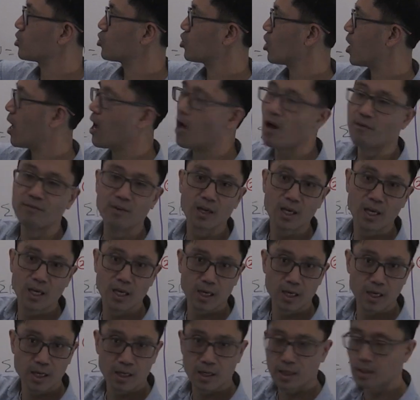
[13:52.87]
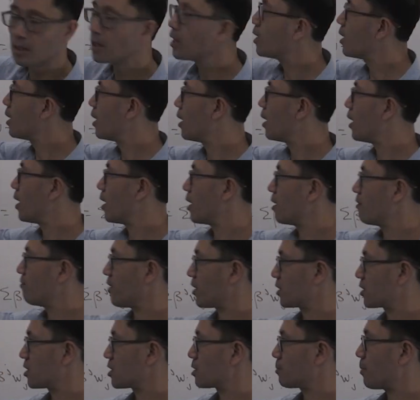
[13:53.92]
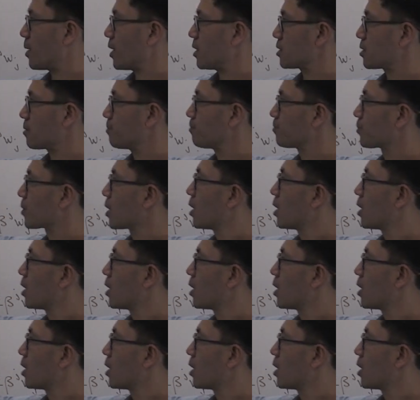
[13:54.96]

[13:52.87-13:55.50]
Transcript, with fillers: that you have in a vector space.